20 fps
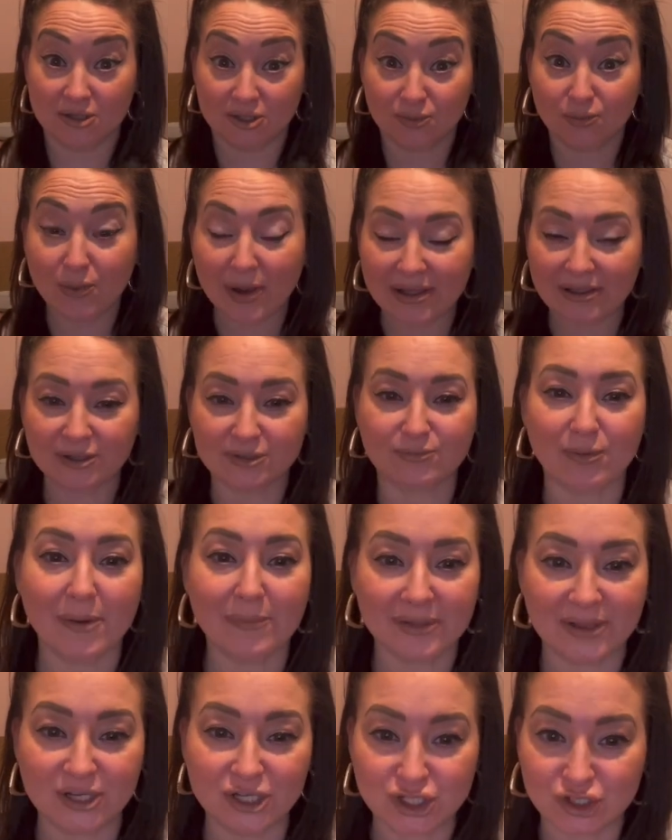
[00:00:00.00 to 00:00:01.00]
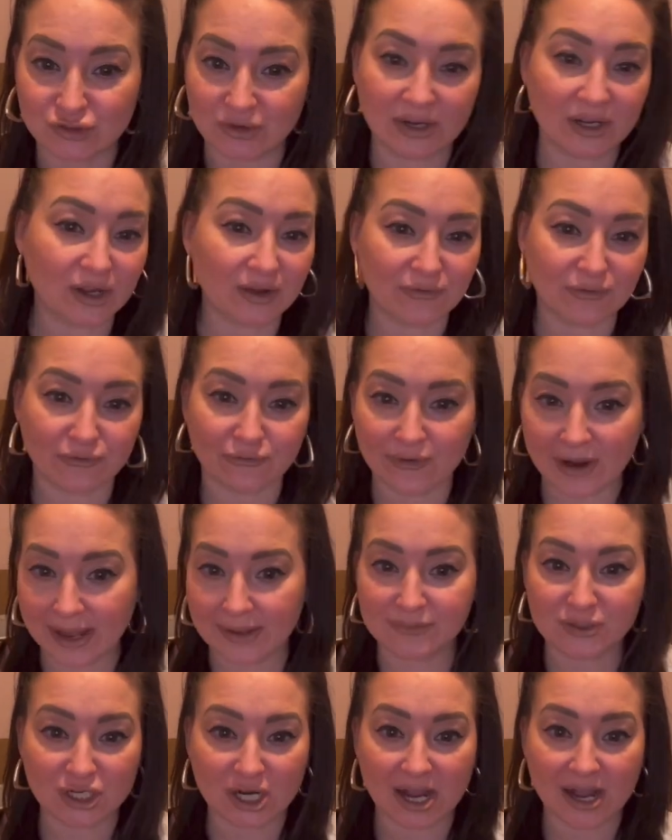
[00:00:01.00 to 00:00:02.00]
well as probably a string of rape
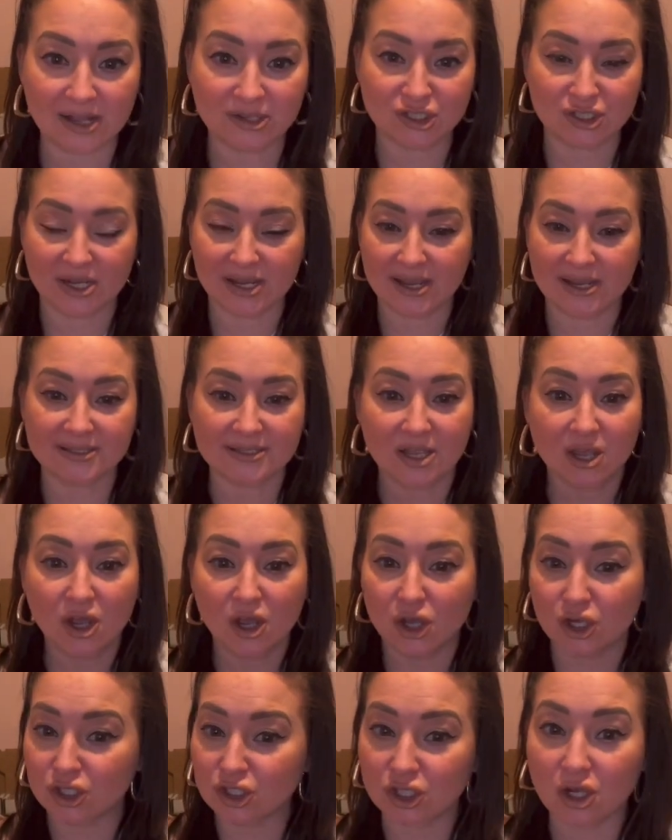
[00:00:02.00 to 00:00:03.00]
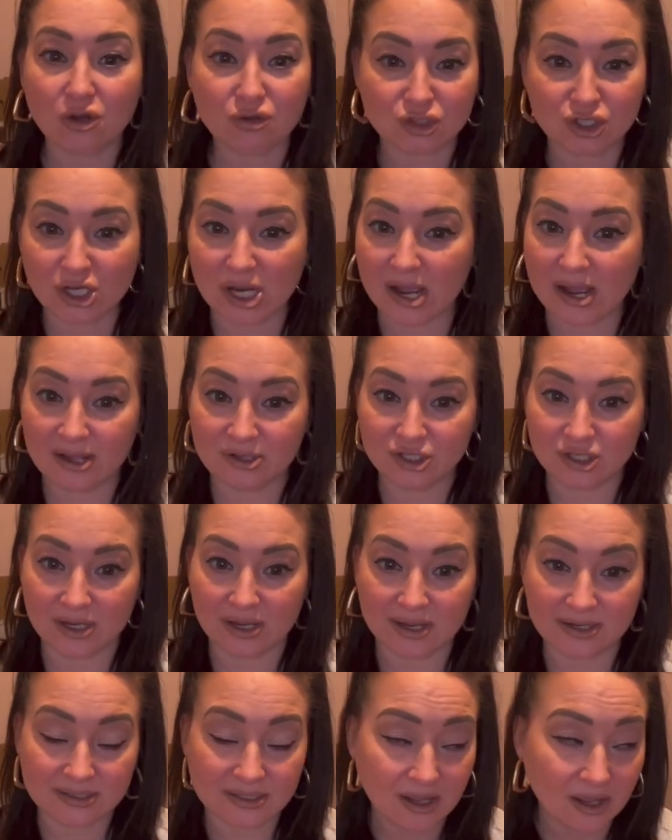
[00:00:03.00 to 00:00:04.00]
charges, assault
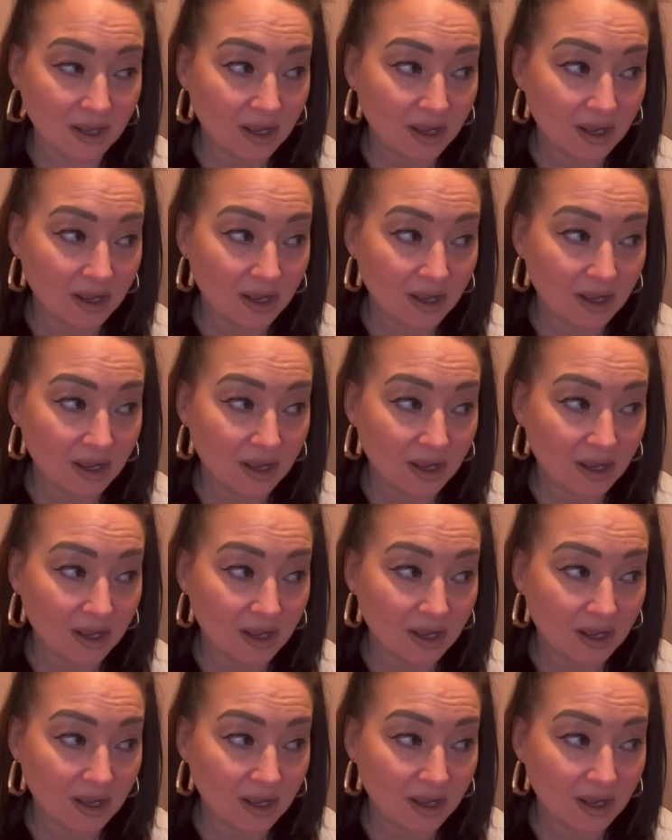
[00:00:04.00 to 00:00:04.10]
charges.